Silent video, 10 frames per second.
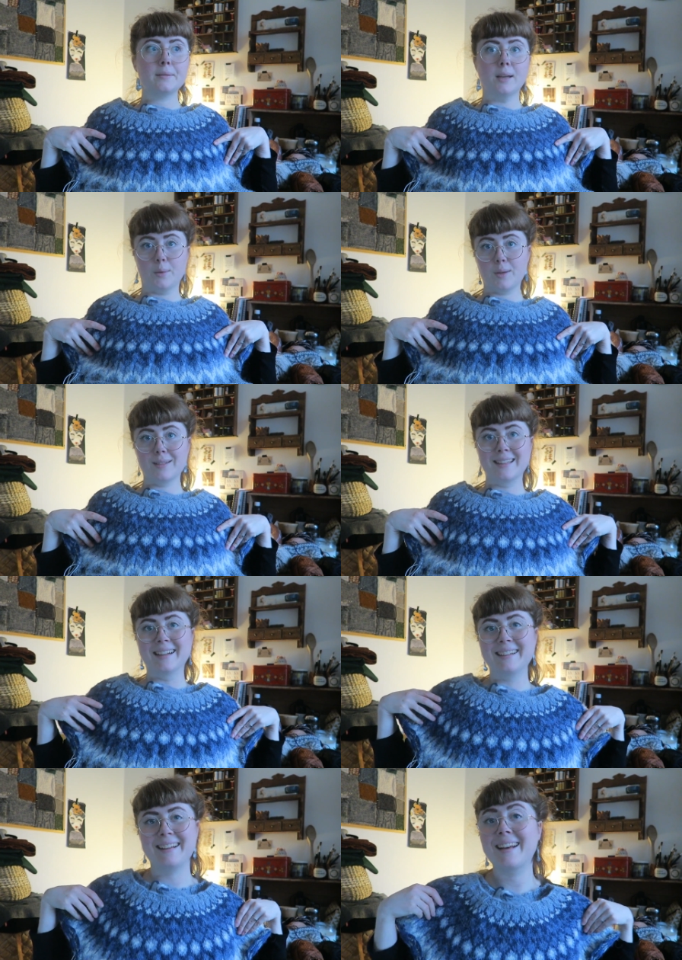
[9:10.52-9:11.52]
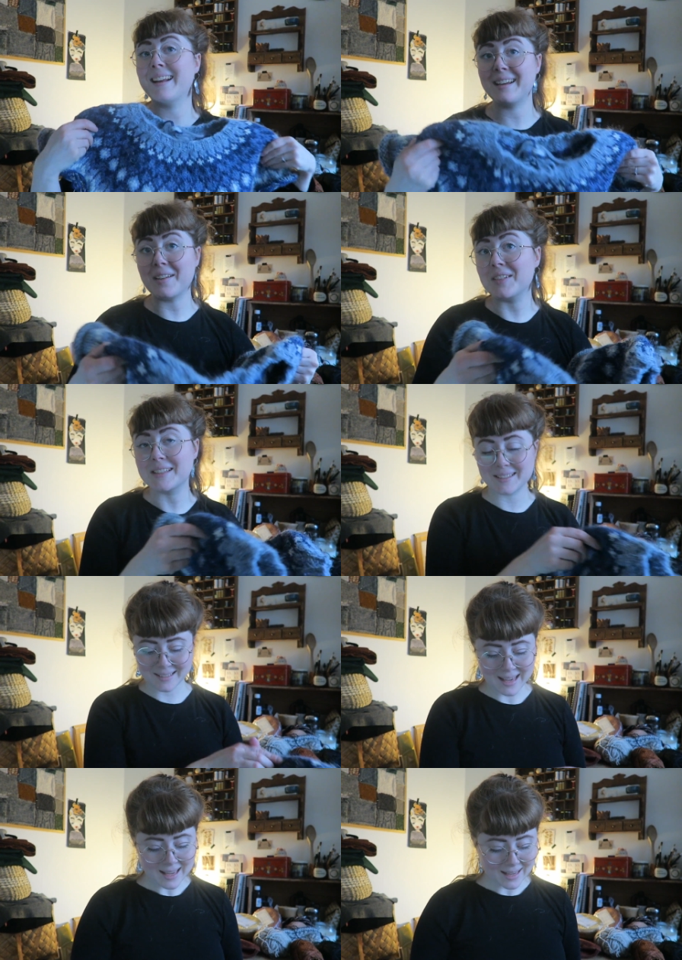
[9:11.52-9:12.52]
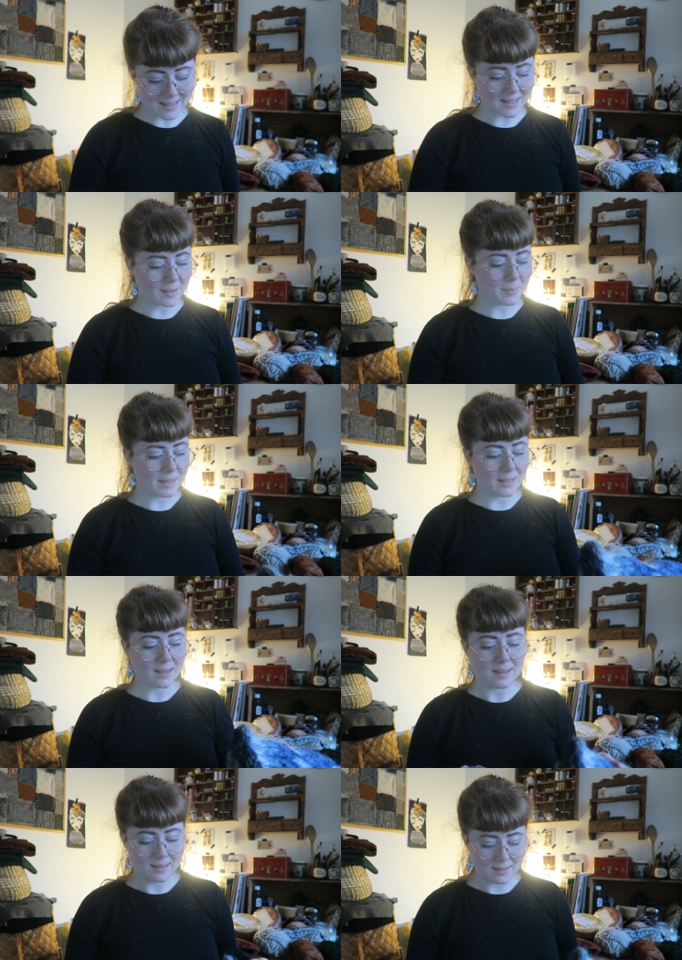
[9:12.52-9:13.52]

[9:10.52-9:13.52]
yoke. And I love it. It's gonna be